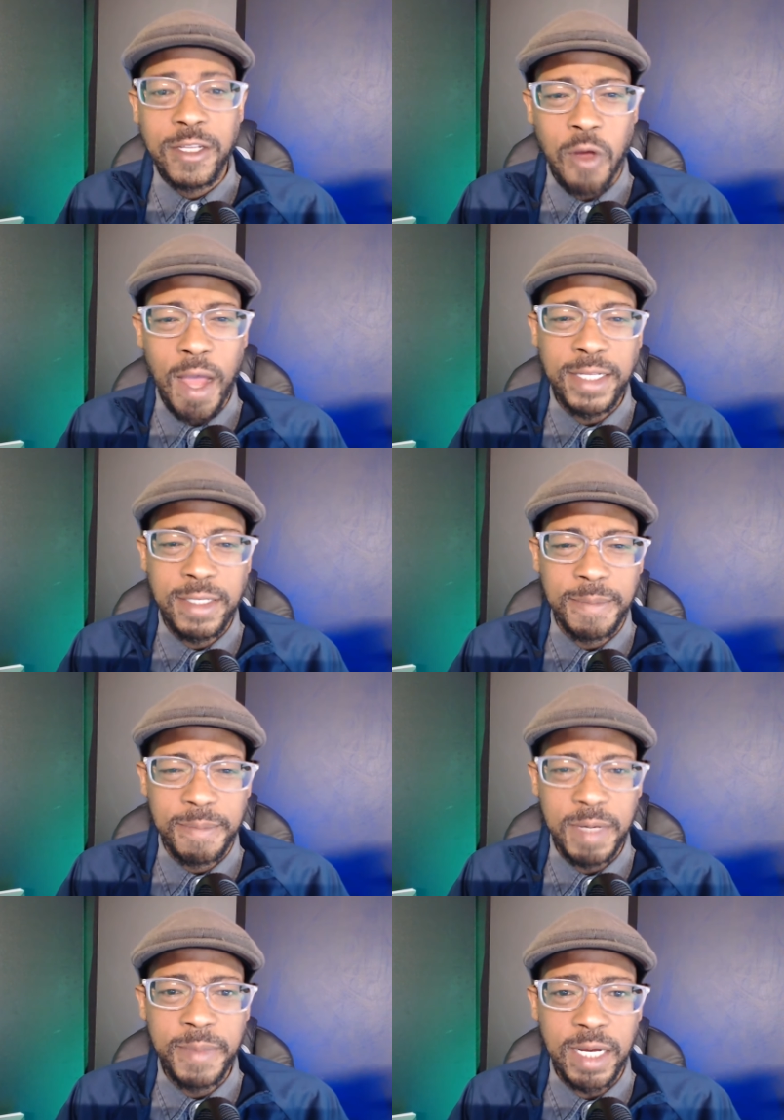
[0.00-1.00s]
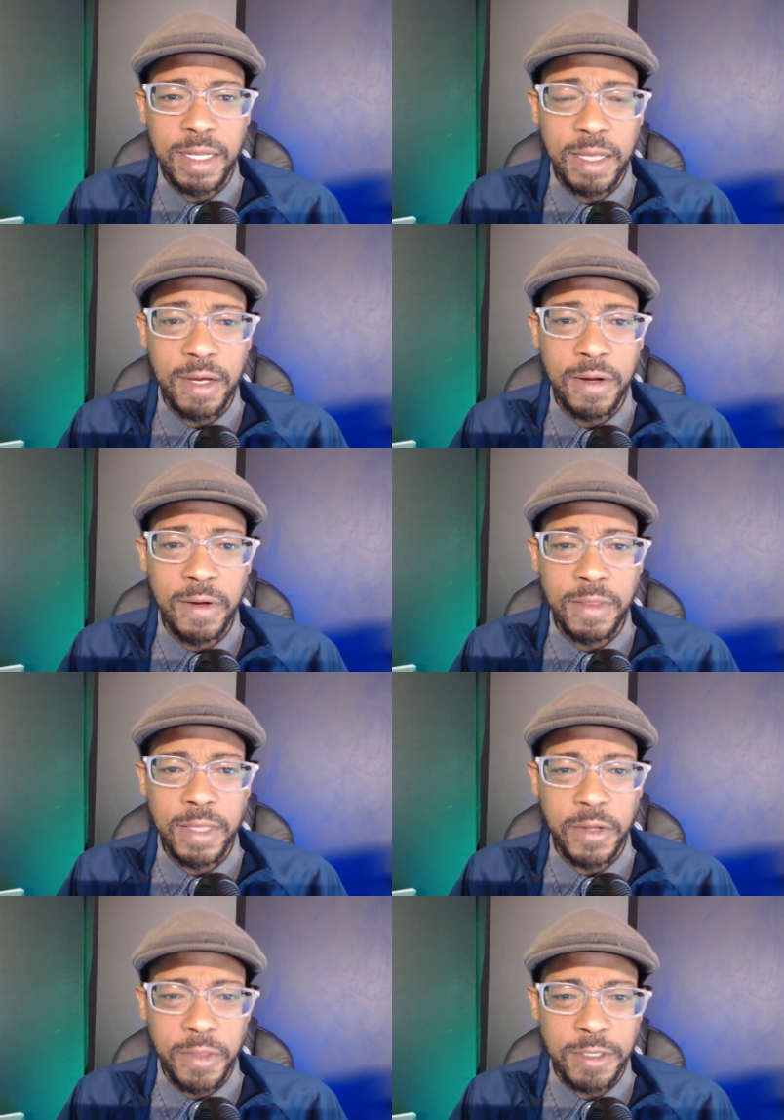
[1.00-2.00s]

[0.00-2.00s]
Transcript: trying to mimic their their